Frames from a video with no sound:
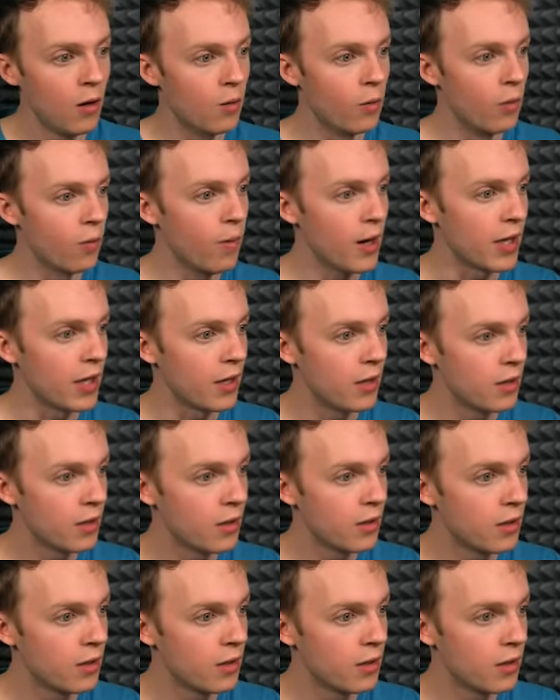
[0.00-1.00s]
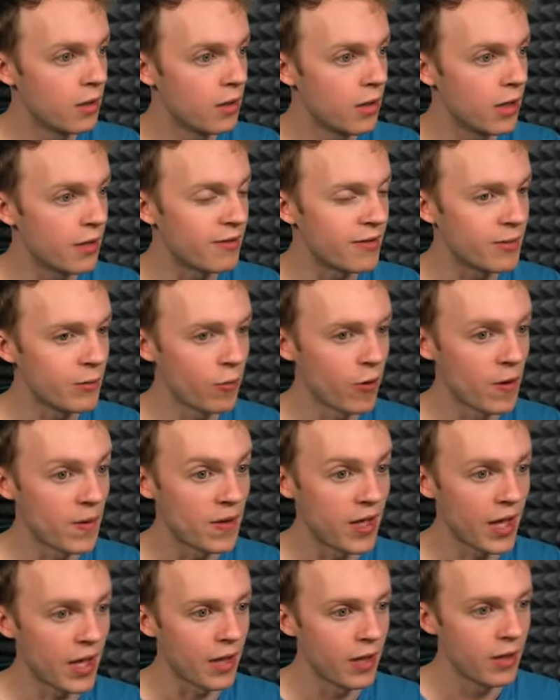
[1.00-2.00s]
Oh, wait. I think we're
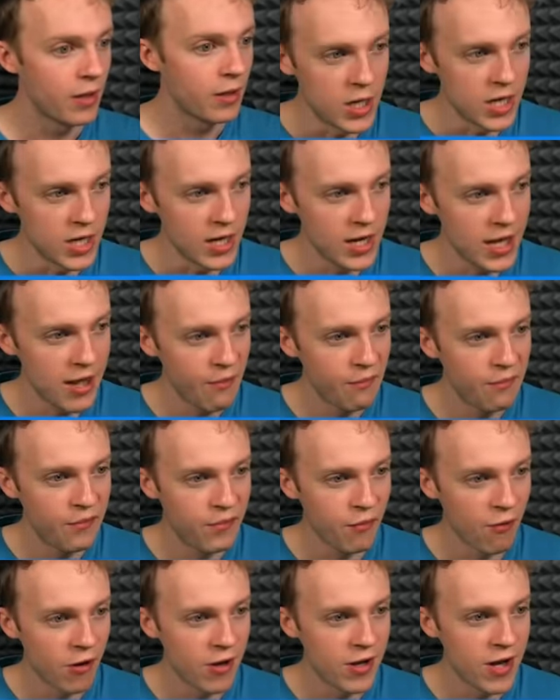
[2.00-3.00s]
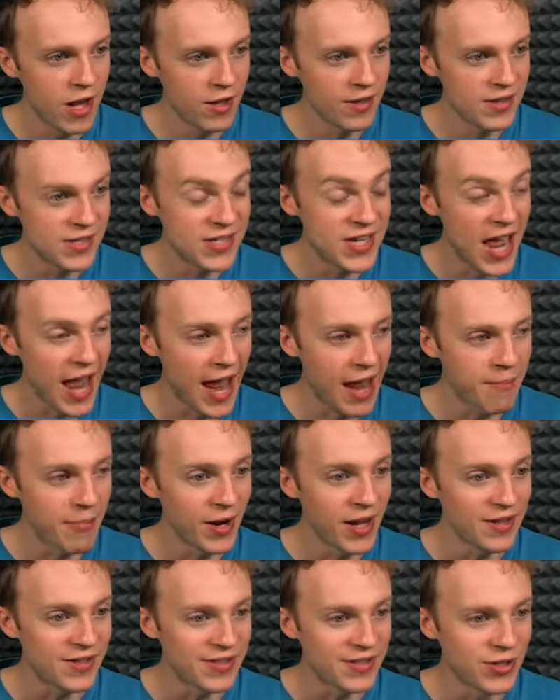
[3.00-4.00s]
okay. We live for another day,
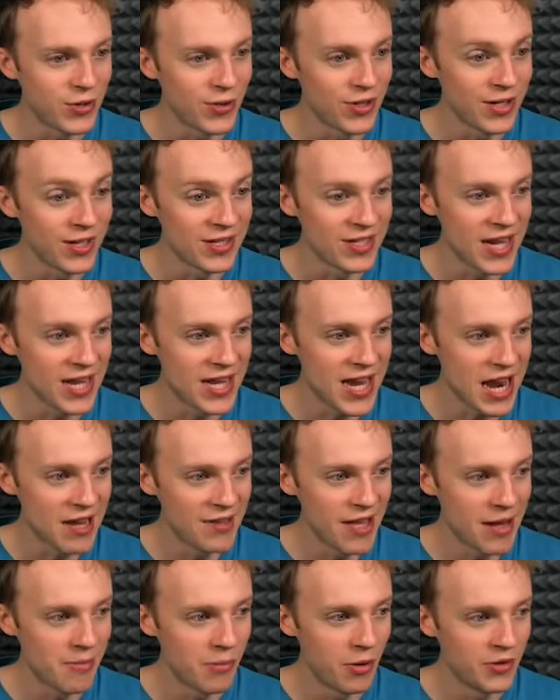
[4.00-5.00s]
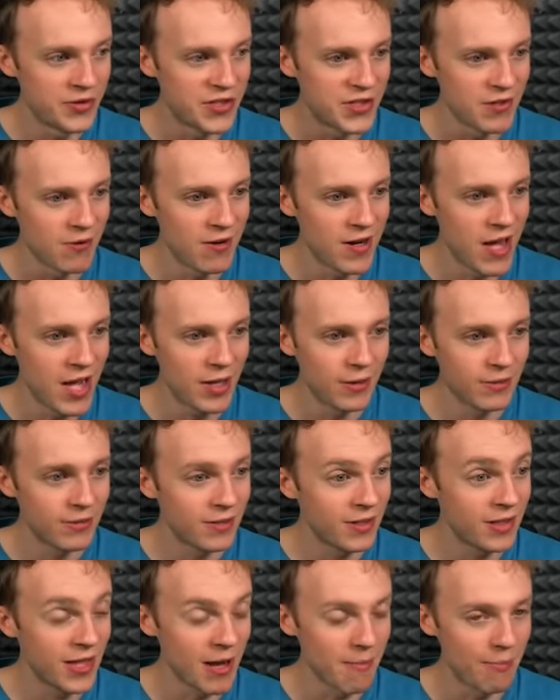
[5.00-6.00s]
but I still gotta take out that monster, and I don't
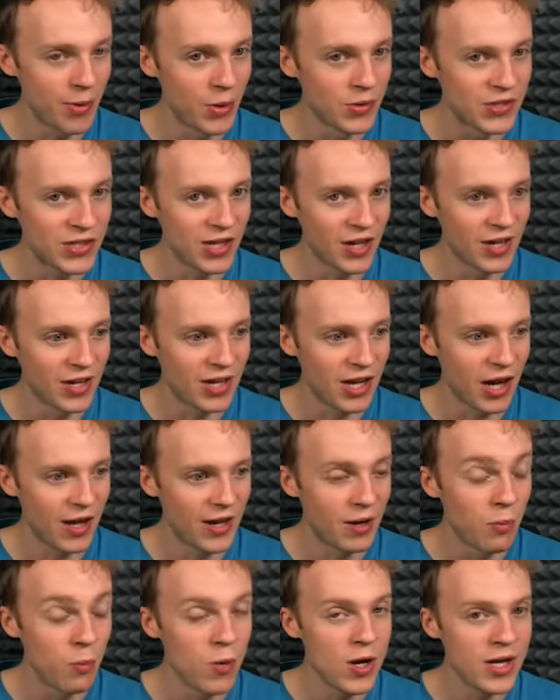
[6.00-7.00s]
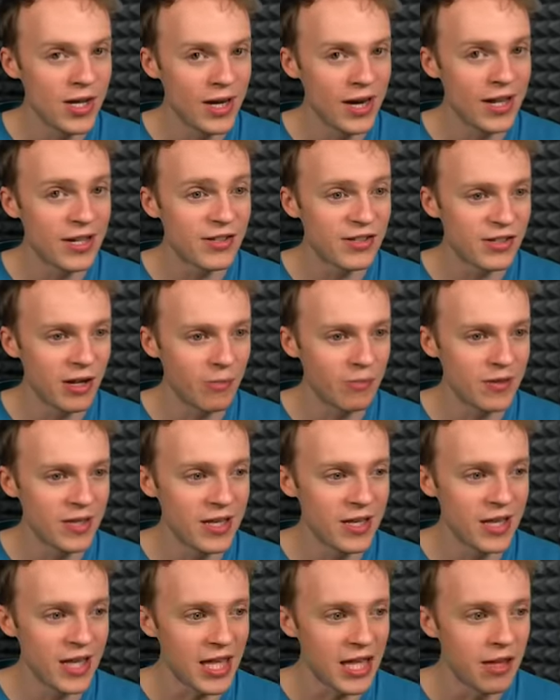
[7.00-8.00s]
think that boat's gonna cut it. We're gonna need
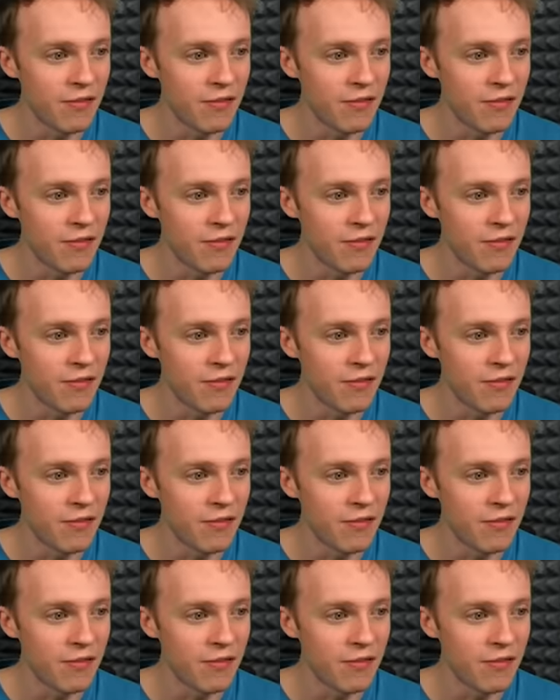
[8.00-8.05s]
something